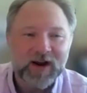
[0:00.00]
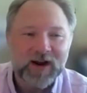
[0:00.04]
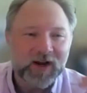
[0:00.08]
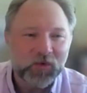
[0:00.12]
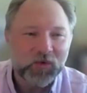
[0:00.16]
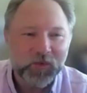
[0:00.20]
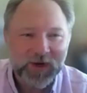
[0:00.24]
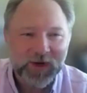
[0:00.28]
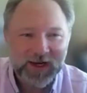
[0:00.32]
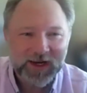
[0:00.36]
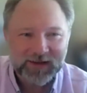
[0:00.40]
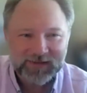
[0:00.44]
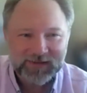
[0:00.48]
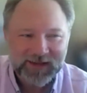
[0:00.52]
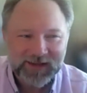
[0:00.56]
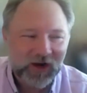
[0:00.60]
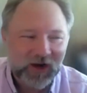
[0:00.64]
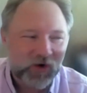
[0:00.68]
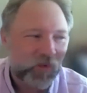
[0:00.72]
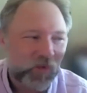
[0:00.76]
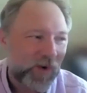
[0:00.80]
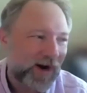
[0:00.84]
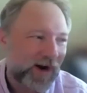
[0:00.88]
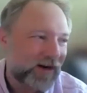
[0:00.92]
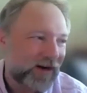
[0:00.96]
And when I say
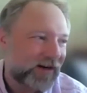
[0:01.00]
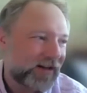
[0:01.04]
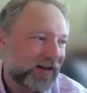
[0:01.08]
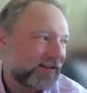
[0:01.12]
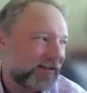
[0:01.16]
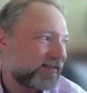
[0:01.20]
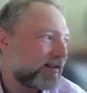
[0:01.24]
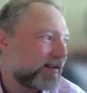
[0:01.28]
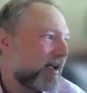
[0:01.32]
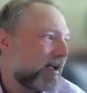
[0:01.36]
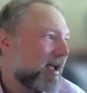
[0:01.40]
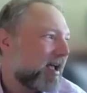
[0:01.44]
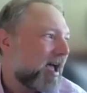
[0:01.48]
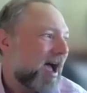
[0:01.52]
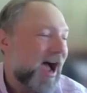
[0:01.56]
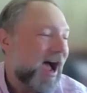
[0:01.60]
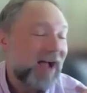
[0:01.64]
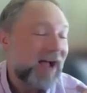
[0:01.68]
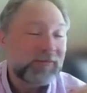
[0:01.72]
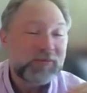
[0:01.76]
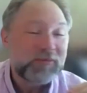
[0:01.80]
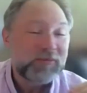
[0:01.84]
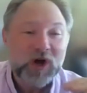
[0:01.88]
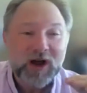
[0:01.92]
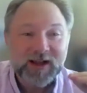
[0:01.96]
awareness,
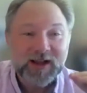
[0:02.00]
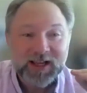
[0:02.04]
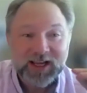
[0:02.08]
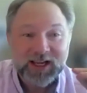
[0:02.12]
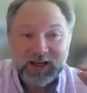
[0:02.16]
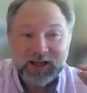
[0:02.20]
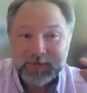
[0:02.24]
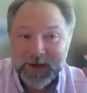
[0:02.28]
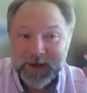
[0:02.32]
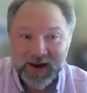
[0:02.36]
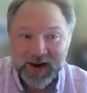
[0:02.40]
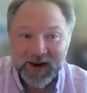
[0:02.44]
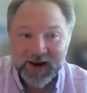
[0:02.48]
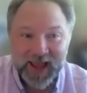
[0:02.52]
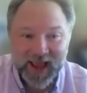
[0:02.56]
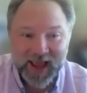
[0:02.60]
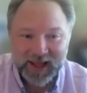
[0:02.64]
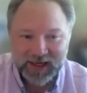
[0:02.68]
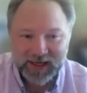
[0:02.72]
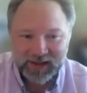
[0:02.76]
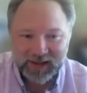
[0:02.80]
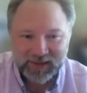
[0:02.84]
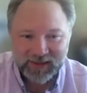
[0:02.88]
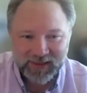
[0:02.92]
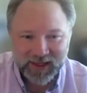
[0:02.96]
I'm talking about
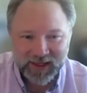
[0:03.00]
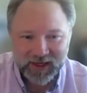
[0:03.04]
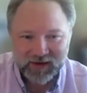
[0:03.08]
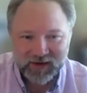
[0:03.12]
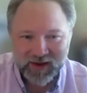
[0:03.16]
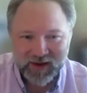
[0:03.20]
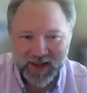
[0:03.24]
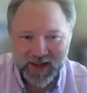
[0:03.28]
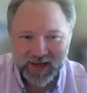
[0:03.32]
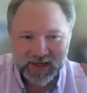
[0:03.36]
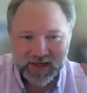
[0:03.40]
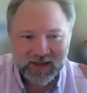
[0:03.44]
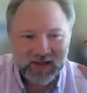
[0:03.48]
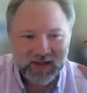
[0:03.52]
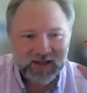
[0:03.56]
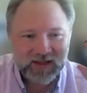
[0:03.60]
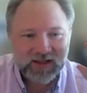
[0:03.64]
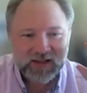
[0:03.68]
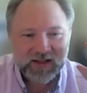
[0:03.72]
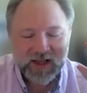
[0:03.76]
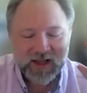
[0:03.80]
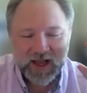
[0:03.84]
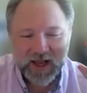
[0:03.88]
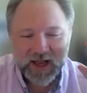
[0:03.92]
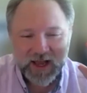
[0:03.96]
anything like,
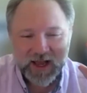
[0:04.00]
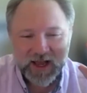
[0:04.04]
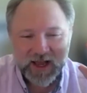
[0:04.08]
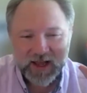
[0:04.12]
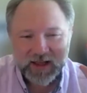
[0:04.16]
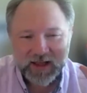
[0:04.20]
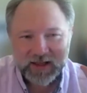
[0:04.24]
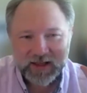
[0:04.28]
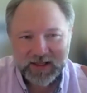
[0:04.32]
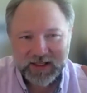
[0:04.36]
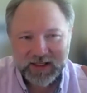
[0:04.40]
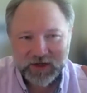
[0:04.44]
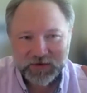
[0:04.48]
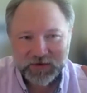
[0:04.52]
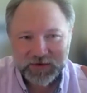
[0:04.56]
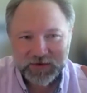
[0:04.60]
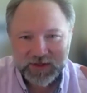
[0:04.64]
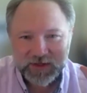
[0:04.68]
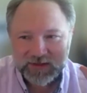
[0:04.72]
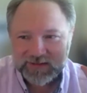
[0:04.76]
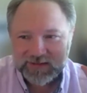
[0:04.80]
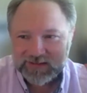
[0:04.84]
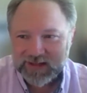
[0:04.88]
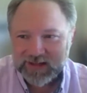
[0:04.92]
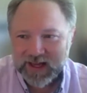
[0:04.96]
uh, you know,
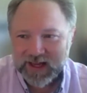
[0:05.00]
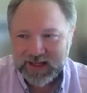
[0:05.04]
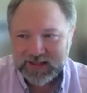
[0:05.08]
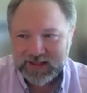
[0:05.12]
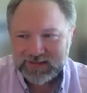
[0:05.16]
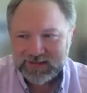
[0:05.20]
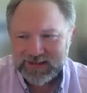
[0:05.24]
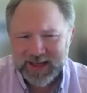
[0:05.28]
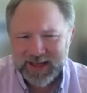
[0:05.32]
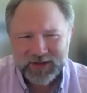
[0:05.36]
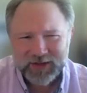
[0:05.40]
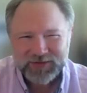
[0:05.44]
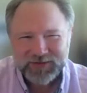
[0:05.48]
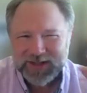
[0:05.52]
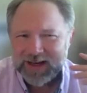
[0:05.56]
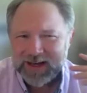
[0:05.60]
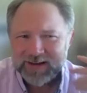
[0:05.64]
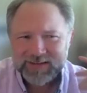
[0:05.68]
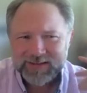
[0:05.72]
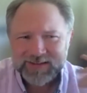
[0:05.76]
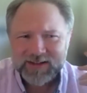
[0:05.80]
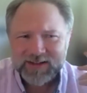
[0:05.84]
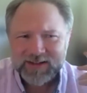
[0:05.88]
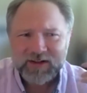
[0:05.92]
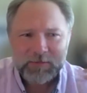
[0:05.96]
sight sounds, not
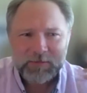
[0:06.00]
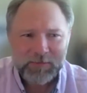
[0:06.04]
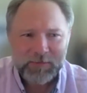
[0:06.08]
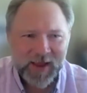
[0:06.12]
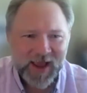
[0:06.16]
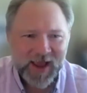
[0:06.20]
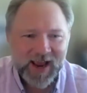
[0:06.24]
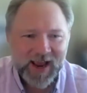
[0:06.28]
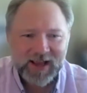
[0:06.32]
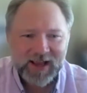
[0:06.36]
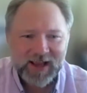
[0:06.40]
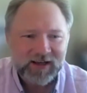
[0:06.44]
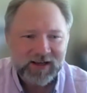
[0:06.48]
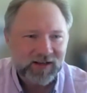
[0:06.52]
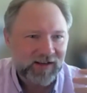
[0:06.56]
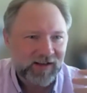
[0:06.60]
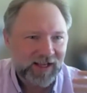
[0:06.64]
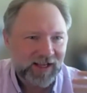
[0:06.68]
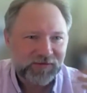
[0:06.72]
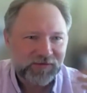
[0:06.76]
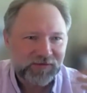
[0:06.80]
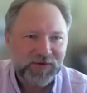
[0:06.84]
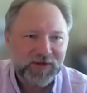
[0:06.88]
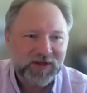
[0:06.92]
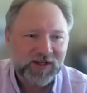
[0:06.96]
necessarily pain and
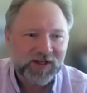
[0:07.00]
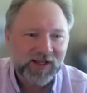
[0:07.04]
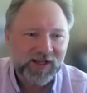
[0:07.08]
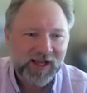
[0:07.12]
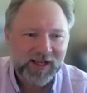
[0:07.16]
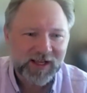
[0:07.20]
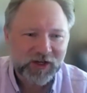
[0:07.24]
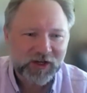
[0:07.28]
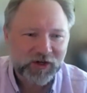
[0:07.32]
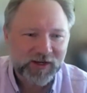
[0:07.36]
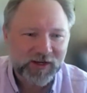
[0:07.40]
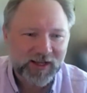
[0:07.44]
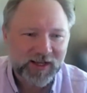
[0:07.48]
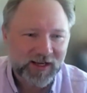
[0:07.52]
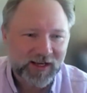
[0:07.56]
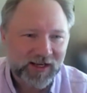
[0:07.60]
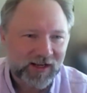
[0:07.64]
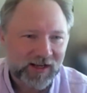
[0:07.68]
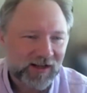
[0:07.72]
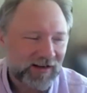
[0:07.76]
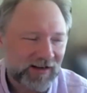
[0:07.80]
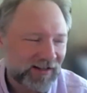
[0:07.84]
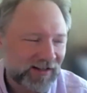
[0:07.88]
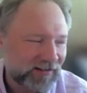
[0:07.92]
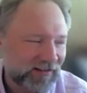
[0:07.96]
like feeling like you're getting
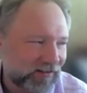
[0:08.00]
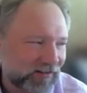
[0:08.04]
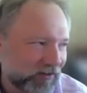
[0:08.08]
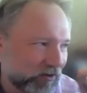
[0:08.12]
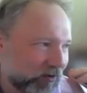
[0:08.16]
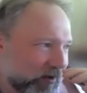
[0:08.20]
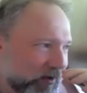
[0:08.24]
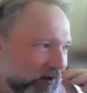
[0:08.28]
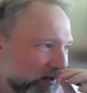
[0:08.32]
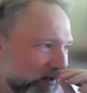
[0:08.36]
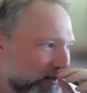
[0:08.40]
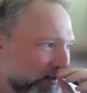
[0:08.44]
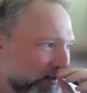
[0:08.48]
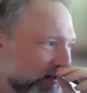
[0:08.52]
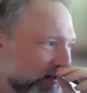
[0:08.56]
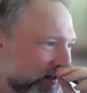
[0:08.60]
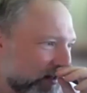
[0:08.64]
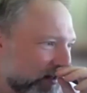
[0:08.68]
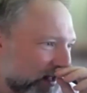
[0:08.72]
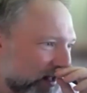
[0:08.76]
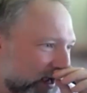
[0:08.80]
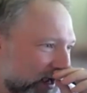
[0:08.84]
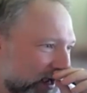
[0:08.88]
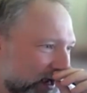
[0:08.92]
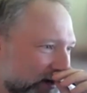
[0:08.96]
cut into,
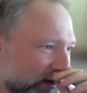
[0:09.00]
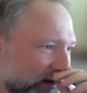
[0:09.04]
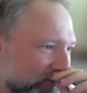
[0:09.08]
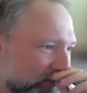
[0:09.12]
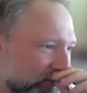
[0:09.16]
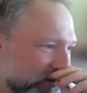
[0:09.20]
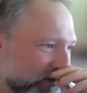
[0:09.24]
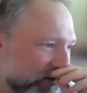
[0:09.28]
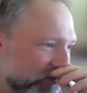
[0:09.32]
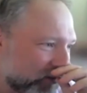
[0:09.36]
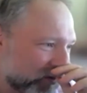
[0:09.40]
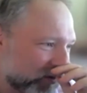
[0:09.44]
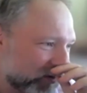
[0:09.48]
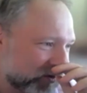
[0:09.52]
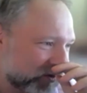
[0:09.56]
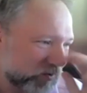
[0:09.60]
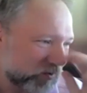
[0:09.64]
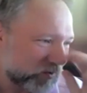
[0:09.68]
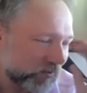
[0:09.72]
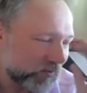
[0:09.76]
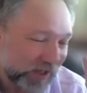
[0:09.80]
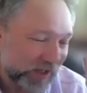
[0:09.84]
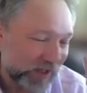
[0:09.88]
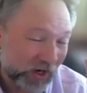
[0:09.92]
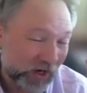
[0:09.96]
um, which,
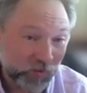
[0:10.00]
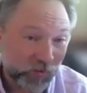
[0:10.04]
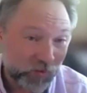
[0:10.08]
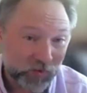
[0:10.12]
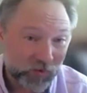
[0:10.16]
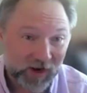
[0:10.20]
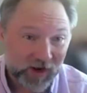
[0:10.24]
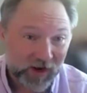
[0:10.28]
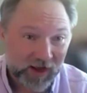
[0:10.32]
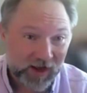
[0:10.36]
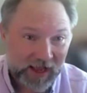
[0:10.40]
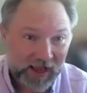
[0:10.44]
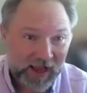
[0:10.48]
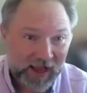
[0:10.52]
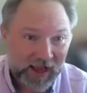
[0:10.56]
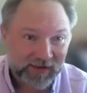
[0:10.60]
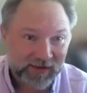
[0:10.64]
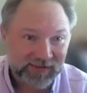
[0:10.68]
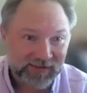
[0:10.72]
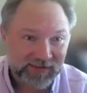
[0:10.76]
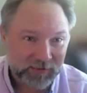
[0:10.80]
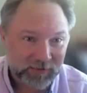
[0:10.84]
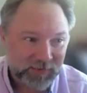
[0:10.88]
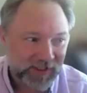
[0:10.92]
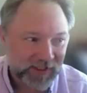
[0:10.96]
you know, would
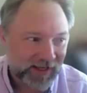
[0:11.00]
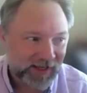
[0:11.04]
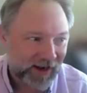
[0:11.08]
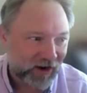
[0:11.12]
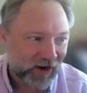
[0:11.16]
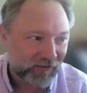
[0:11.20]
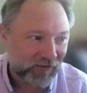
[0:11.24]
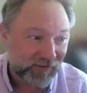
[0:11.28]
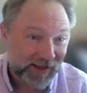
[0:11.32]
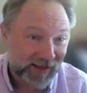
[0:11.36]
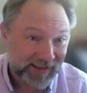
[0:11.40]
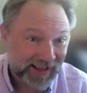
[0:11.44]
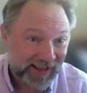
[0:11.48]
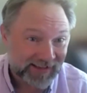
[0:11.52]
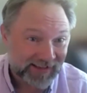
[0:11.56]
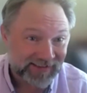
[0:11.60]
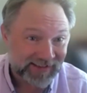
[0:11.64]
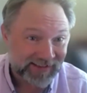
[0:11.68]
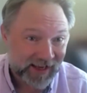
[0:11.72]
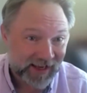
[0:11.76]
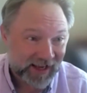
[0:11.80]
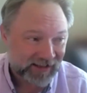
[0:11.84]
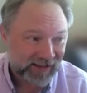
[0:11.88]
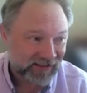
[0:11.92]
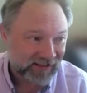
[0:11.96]
honestly be terrifying. That's
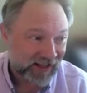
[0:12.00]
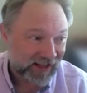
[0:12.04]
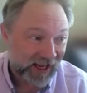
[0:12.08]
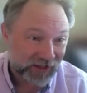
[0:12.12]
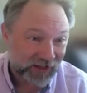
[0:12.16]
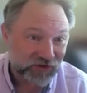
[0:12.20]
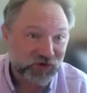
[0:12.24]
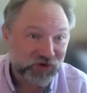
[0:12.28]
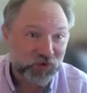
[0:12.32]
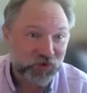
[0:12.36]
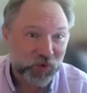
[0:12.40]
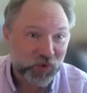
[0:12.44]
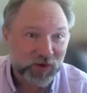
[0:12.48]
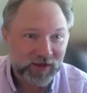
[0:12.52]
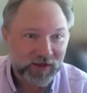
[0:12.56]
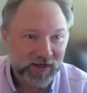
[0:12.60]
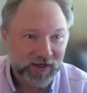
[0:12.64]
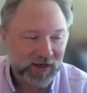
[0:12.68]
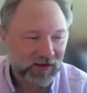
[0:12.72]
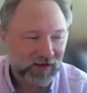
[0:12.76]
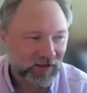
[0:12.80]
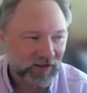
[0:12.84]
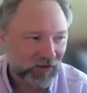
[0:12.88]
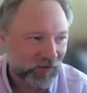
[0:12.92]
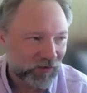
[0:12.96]
ex-
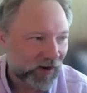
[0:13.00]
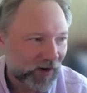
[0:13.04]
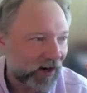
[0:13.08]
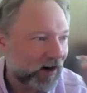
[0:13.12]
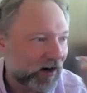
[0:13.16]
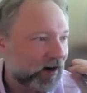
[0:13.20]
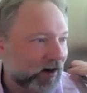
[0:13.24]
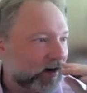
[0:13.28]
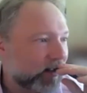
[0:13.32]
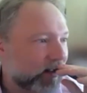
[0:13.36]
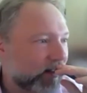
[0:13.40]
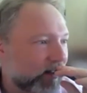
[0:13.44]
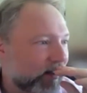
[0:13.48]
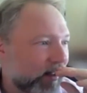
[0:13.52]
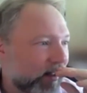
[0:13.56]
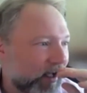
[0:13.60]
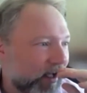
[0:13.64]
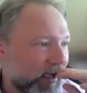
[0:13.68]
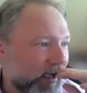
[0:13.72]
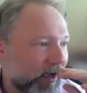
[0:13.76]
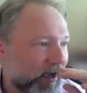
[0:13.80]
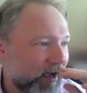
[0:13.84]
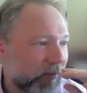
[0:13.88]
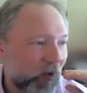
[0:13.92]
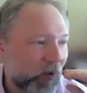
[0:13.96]
extraordinarily rare,
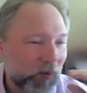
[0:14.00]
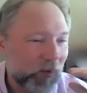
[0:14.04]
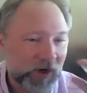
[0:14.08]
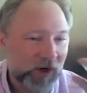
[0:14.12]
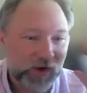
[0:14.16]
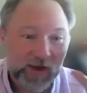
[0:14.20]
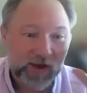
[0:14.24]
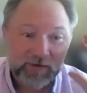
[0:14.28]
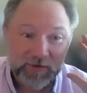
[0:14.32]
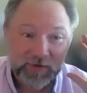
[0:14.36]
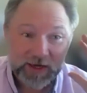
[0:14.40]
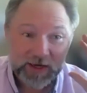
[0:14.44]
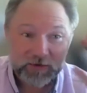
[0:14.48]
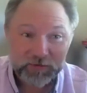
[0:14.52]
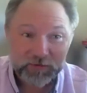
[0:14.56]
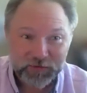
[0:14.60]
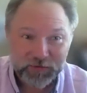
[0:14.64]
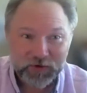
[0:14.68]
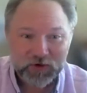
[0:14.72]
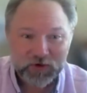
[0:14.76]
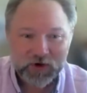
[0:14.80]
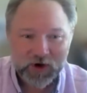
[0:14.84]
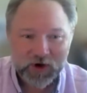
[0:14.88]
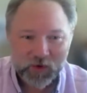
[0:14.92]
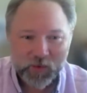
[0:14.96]
um, where you have like
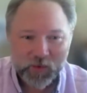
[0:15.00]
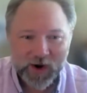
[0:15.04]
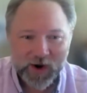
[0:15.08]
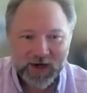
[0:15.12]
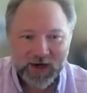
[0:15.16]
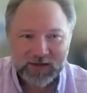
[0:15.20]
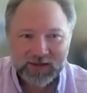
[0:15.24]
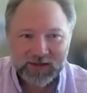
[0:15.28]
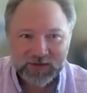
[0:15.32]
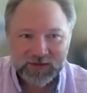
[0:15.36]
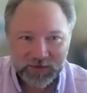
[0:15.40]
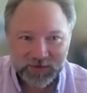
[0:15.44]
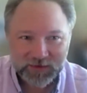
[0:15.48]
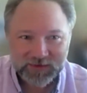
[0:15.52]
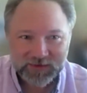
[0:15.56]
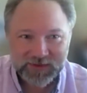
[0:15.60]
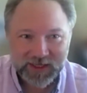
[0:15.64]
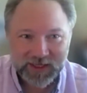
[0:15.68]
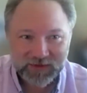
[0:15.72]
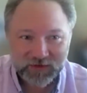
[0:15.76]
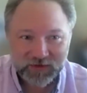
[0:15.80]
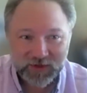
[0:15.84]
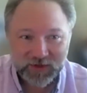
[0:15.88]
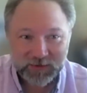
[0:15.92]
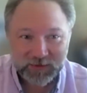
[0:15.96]
full awareness of
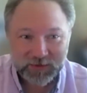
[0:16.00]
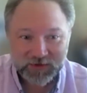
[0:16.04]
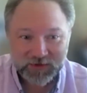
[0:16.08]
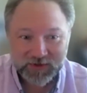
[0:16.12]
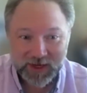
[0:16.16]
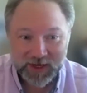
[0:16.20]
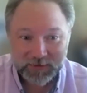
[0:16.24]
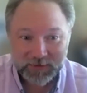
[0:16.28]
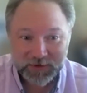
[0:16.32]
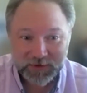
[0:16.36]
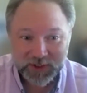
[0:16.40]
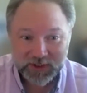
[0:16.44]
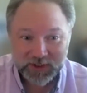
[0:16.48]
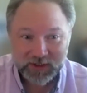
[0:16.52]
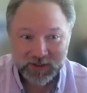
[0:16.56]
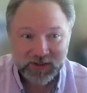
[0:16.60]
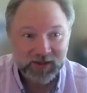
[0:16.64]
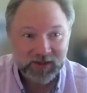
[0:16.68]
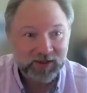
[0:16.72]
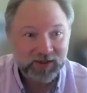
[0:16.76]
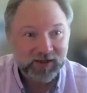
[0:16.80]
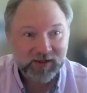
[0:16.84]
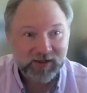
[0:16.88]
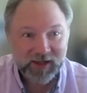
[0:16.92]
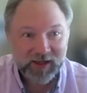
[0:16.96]
sensory perception
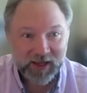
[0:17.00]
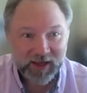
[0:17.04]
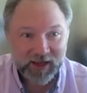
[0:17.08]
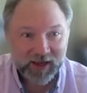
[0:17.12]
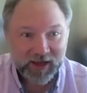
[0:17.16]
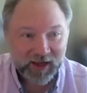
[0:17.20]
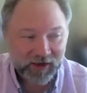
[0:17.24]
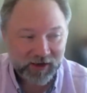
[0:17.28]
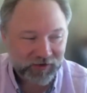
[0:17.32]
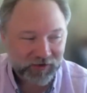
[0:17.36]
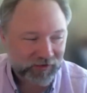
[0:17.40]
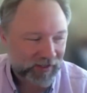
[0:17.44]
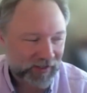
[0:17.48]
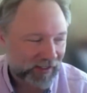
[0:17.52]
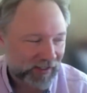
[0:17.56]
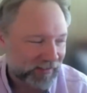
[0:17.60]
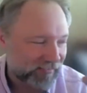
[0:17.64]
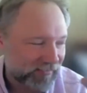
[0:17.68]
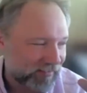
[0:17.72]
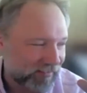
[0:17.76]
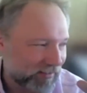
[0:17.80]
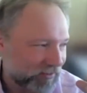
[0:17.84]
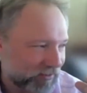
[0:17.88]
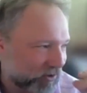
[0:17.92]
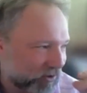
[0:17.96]
uh, under
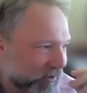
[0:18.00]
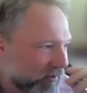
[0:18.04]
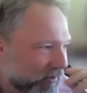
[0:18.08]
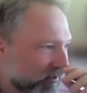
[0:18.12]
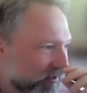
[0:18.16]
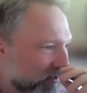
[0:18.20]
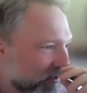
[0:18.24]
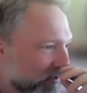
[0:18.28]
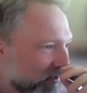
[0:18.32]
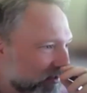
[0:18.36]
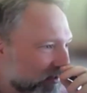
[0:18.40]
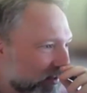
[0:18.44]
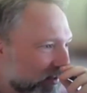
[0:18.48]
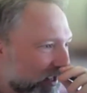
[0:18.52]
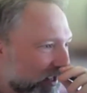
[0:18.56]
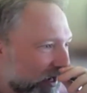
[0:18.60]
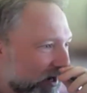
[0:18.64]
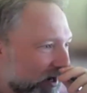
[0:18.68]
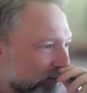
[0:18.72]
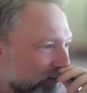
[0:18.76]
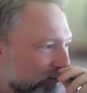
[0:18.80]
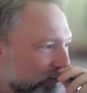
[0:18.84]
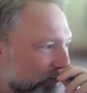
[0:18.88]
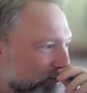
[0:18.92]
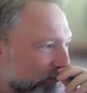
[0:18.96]
anesthesia.
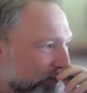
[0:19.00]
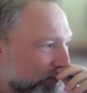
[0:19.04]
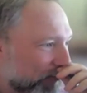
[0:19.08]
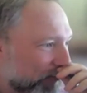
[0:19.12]
Um,